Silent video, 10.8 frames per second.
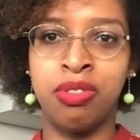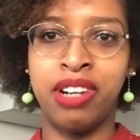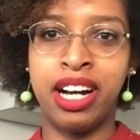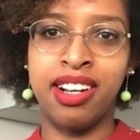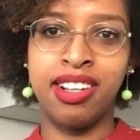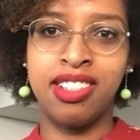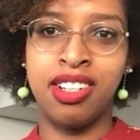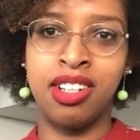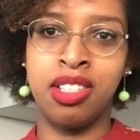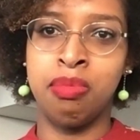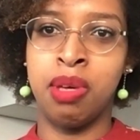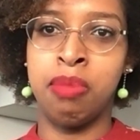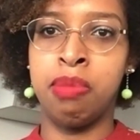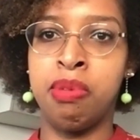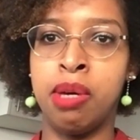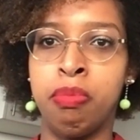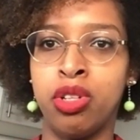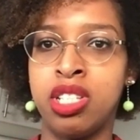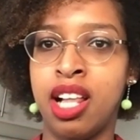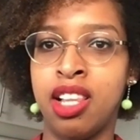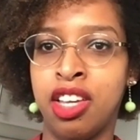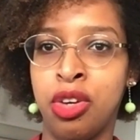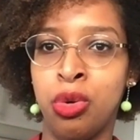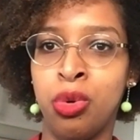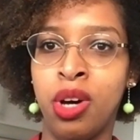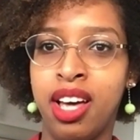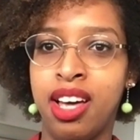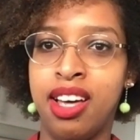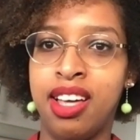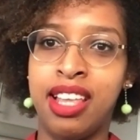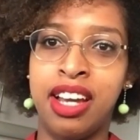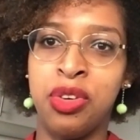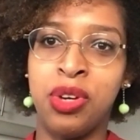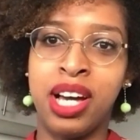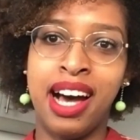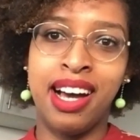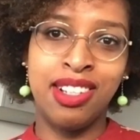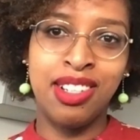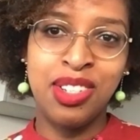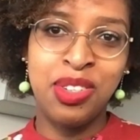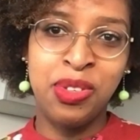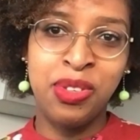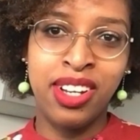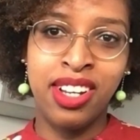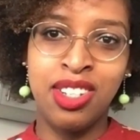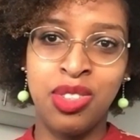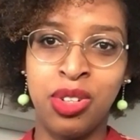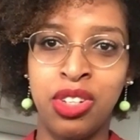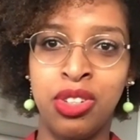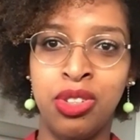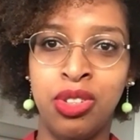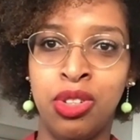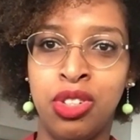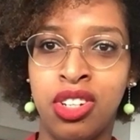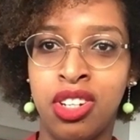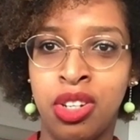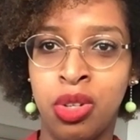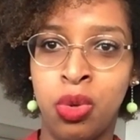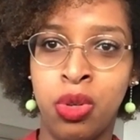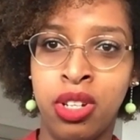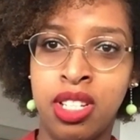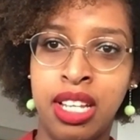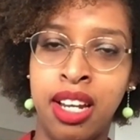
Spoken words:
factors, maybe people telling you that you can't do it or you shouldn't do it.